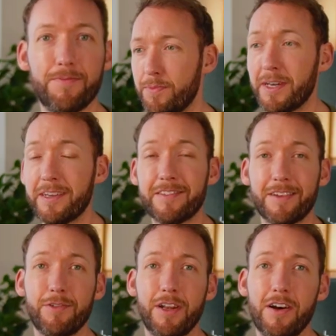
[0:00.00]
But the biggest
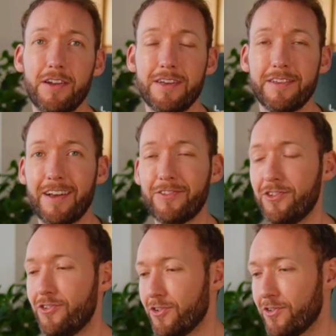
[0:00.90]
thing we learn is
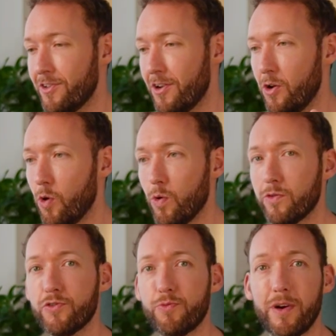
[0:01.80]
actually just
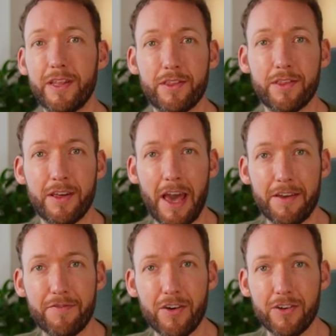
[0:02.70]
launch with
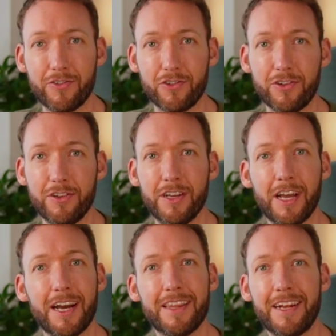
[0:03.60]
a version
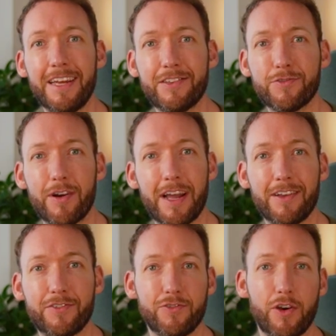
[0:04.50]
and then iterate
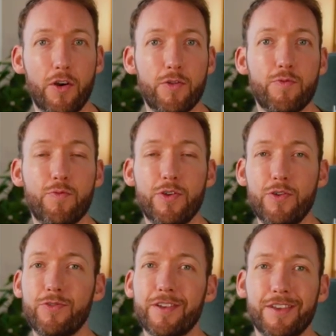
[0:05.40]
as you go
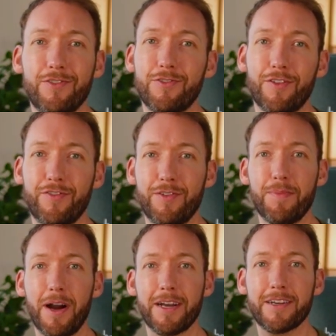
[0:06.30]
using user
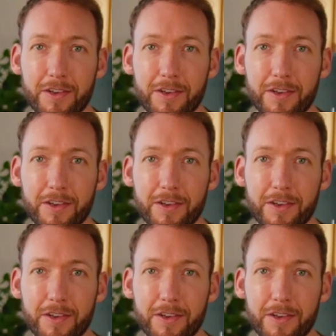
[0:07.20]
feedback.